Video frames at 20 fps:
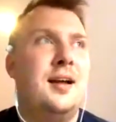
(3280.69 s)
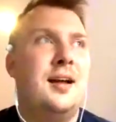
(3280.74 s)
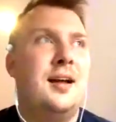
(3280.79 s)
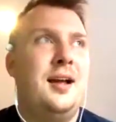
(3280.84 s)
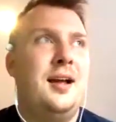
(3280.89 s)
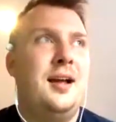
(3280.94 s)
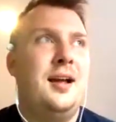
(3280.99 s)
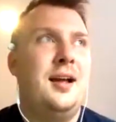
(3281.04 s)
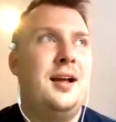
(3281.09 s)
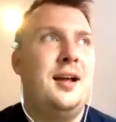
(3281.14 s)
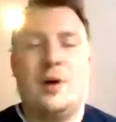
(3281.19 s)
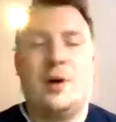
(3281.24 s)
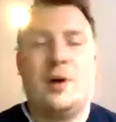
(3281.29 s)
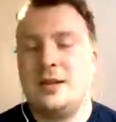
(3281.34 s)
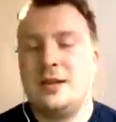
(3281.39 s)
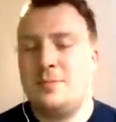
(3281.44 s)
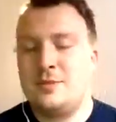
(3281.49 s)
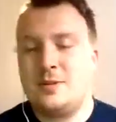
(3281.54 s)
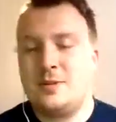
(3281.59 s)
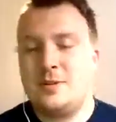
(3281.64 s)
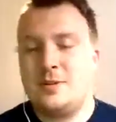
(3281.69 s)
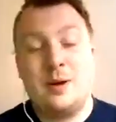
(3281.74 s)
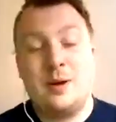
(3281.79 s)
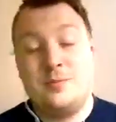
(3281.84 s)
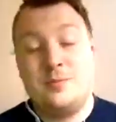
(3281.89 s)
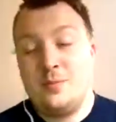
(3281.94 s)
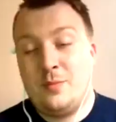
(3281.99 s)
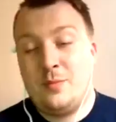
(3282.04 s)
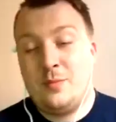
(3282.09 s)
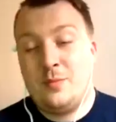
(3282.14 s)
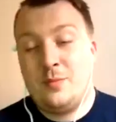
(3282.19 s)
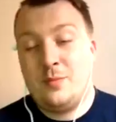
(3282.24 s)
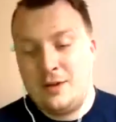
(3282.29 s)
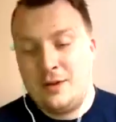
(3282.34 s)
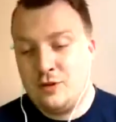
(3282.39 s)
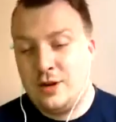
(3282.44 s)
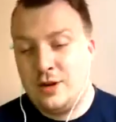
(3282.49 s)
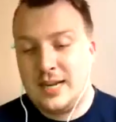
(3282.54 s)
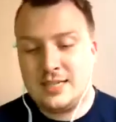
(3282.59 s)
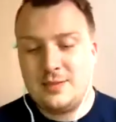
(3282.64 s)
It might try and
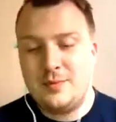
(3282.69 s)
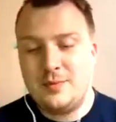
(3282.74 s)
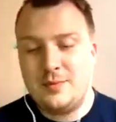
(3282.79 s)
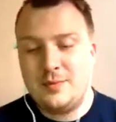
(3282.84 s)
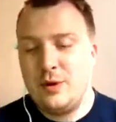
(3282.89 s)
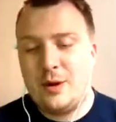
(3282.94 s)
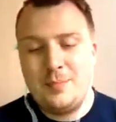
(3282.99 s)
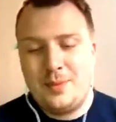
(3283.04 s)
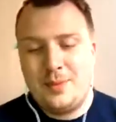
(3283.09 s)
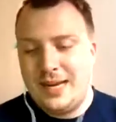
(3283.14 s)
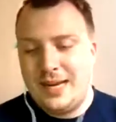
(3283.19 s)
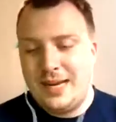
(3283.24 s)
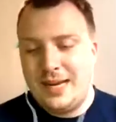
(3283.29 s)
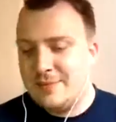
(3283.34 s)
get someone more upbeat than me,